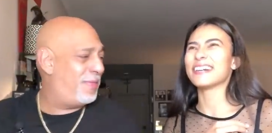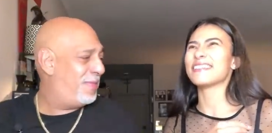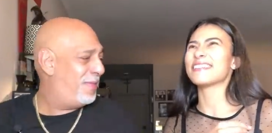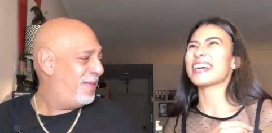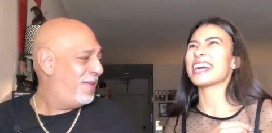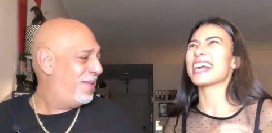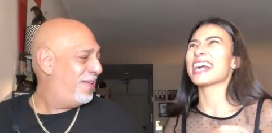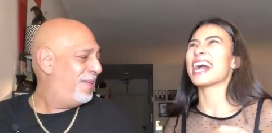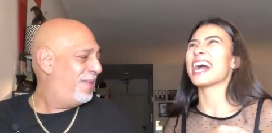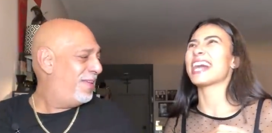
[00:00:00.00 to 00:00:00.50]
Speaker 1: Oh
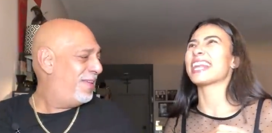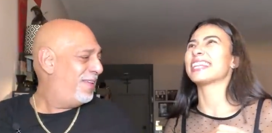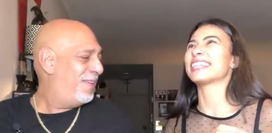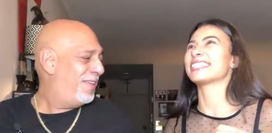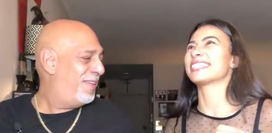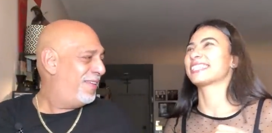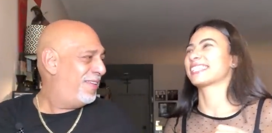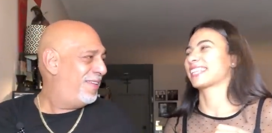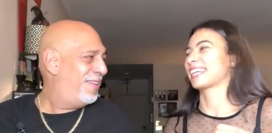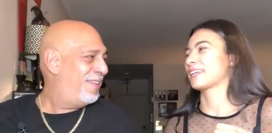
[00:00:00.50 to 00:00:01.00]
my God!
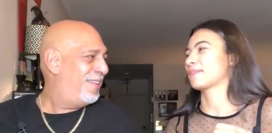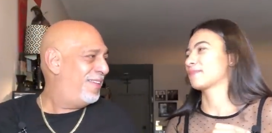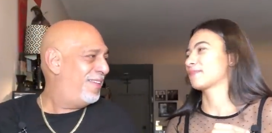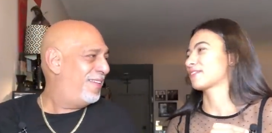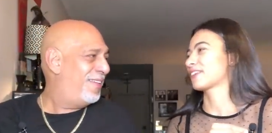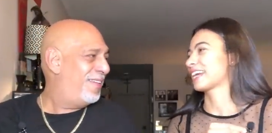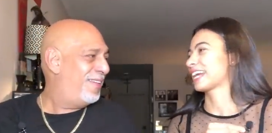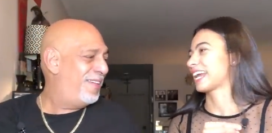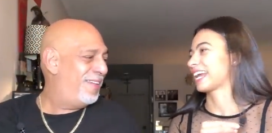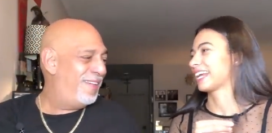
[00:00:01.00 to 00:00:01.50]
It just keeps
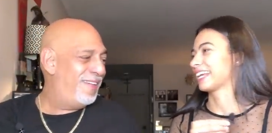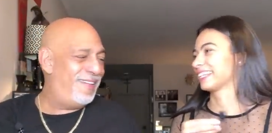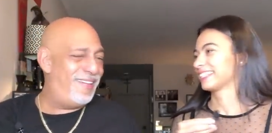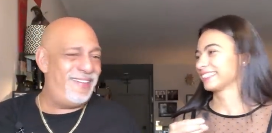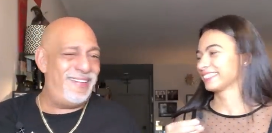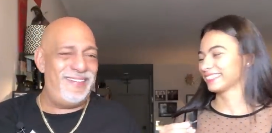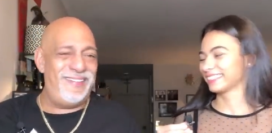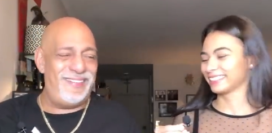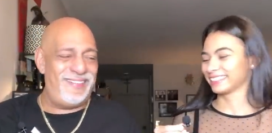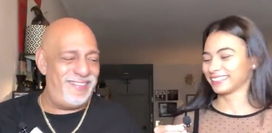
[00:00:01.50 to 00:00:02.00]
ringing.
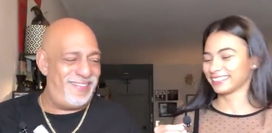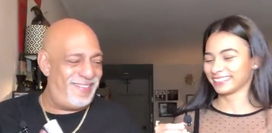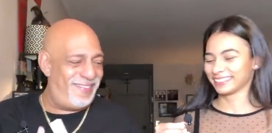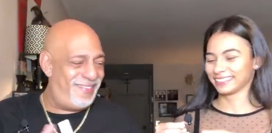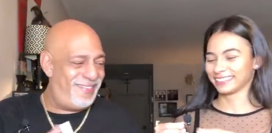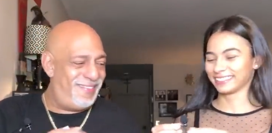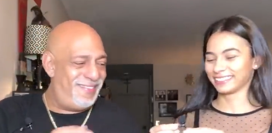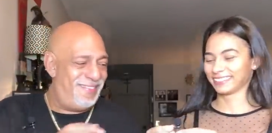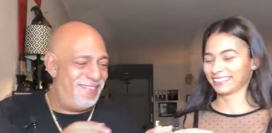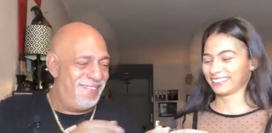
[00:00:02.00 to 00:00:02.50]

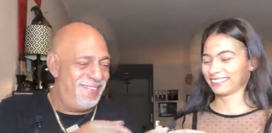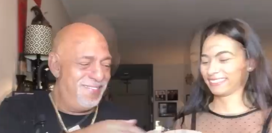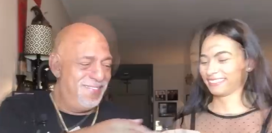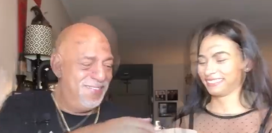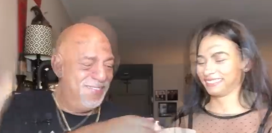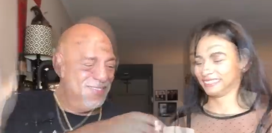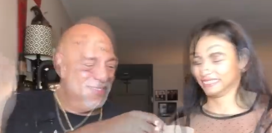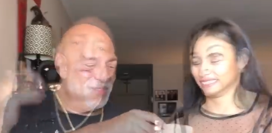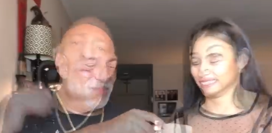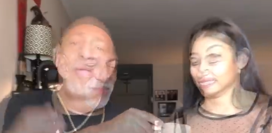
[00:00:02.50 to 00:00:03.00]

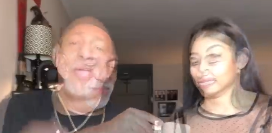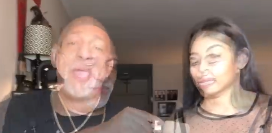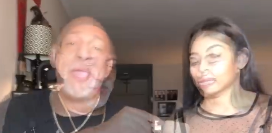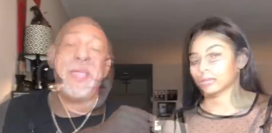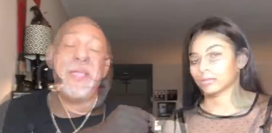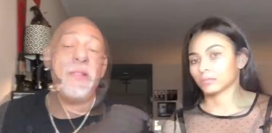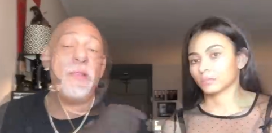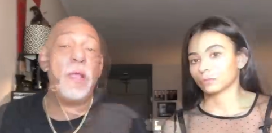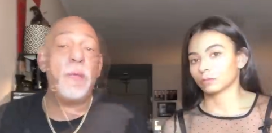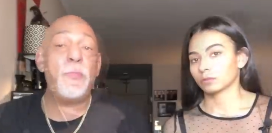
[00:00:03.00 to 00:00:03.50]

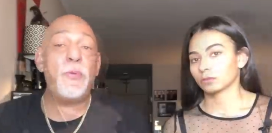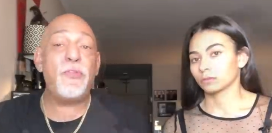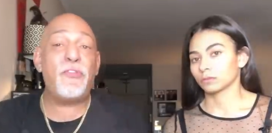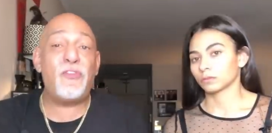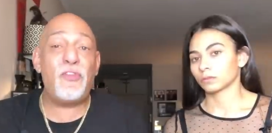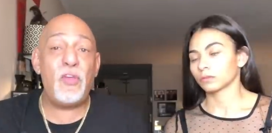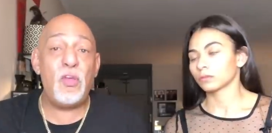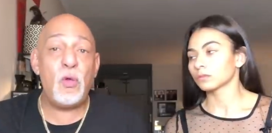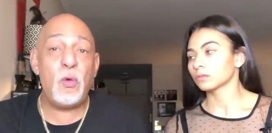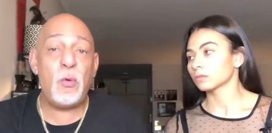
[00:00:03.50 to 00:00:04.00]
Speaker 2: Okay, number
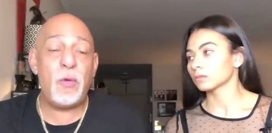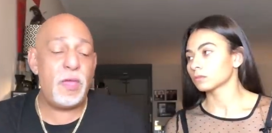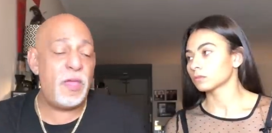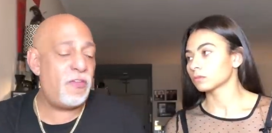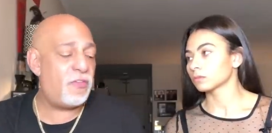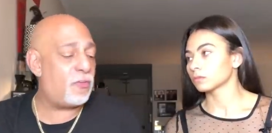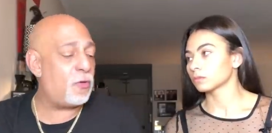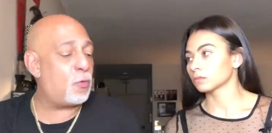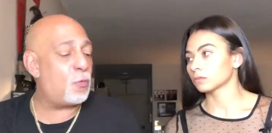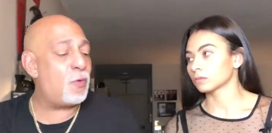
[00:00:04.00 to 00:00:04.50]
two
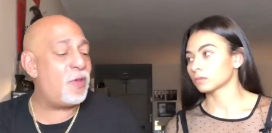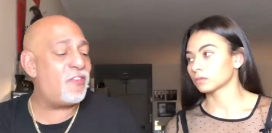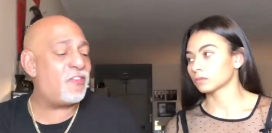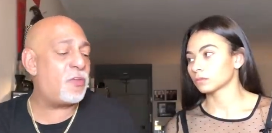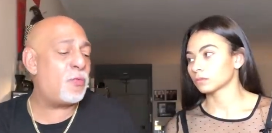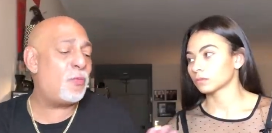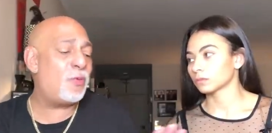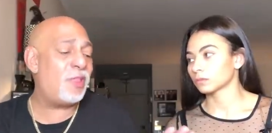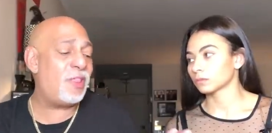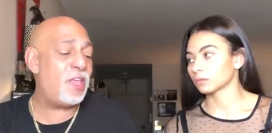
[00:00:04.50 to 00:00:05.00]
is a
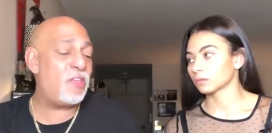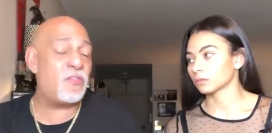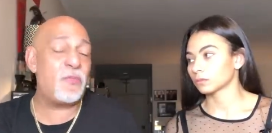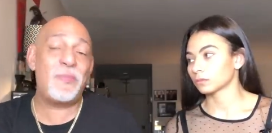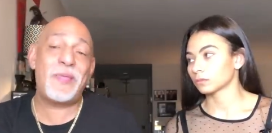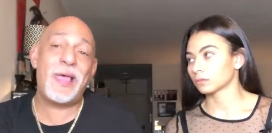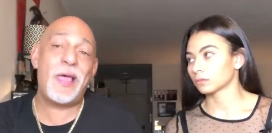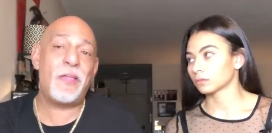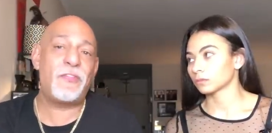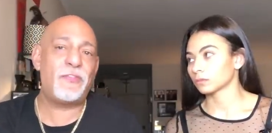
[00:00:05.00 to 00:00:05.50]
recent release
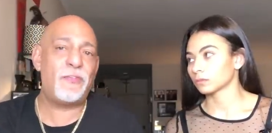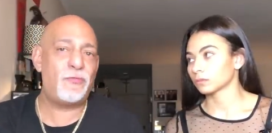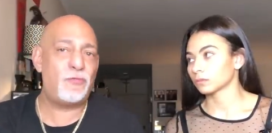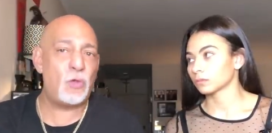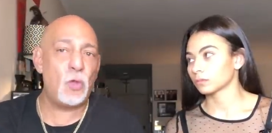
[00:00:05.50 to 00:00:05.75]
from the house of